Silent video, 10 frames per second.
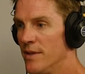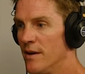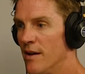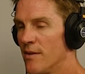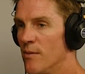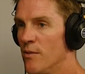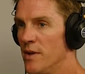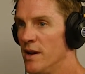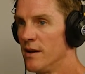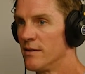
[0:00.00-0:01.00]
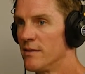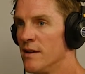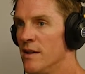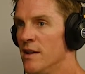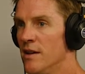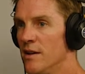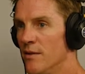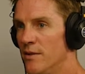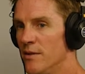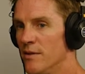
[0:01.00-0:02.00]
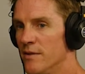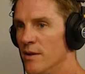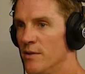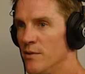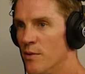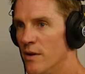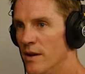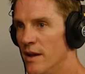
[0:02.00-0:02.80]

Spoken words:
They have a couple meetings you go to and say what you want.